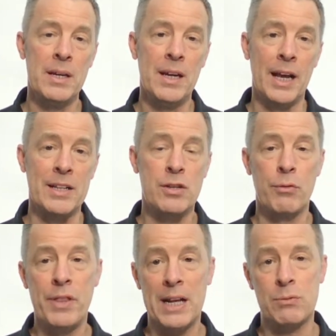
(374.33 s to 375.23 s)
And so
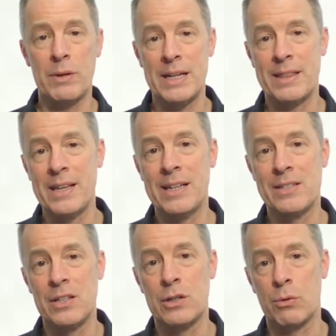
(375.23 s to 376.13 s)
that's what I think
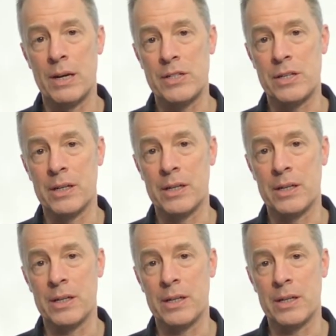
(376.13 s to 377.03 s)
is interesting
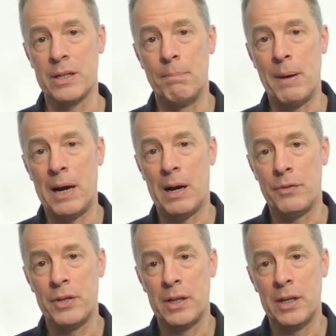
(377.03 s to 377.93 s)

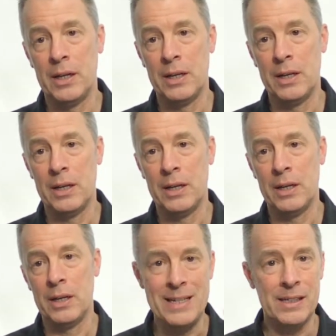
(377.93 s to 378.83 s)
about this
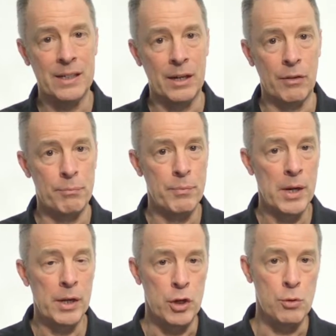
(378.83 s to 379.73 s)
idea of
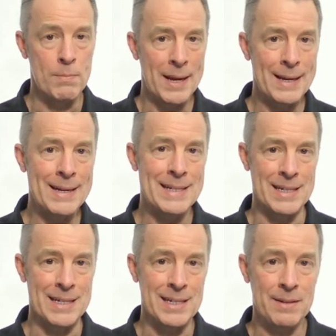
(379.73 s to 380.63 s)

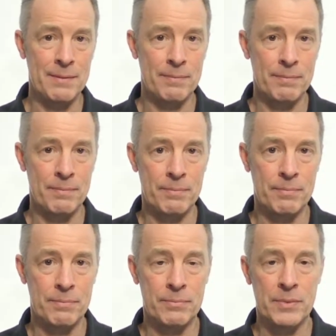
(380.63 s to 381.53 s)
humanity
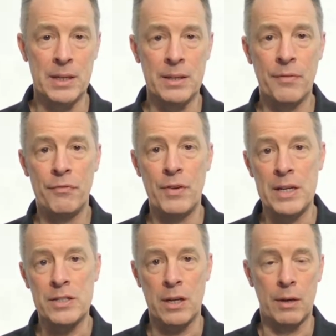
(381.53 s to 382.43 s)
in the
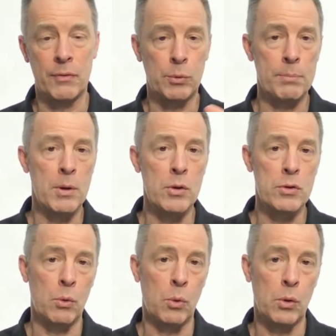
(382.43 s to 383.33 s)
face of a remote
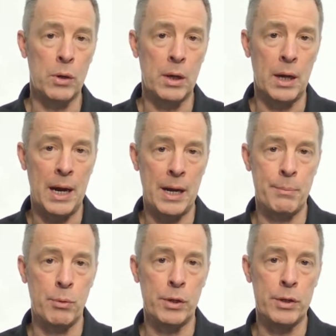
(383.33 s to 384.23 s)
or a
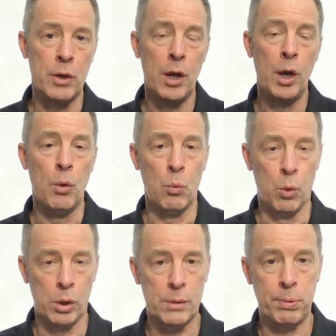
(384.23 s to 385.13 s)
hybrid
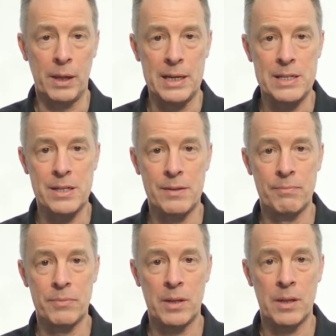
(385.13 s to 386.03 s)
workplace.
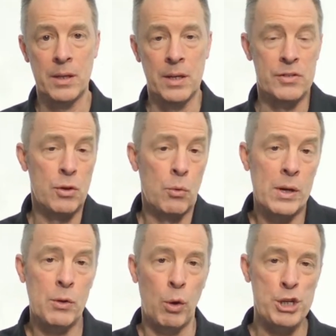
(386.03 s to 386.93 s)
So,
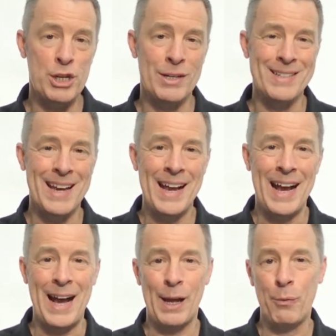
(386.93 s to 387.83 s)
one question is,
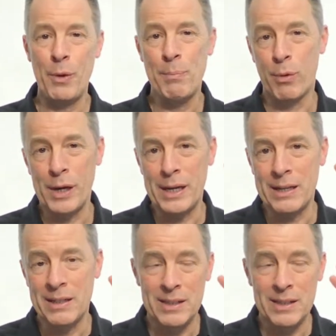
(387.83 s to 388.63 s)
how do we bring